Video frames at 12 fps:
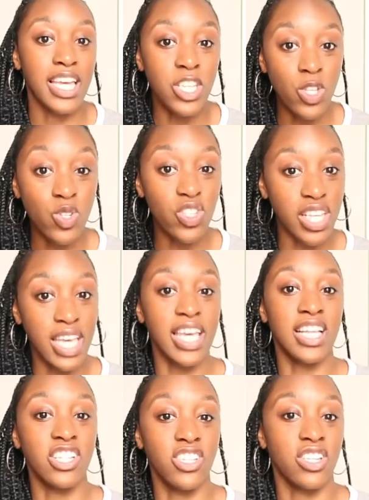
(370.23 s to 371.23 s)
usually
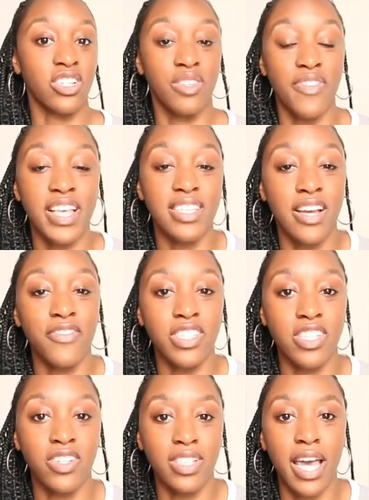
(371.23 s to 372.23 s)
in each other's face every
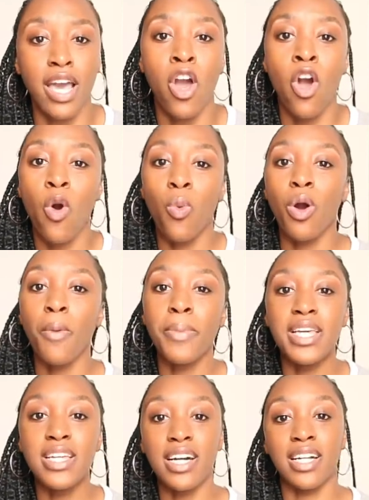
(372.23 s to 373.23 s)
single day, we'll
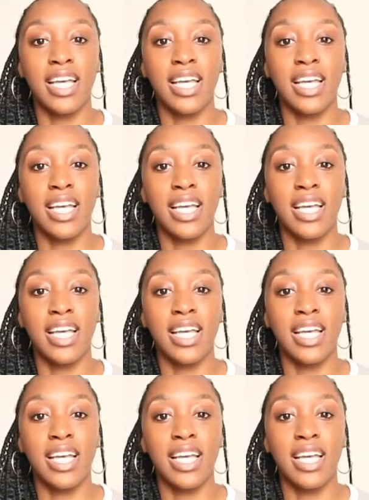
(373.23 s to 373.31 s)
be good.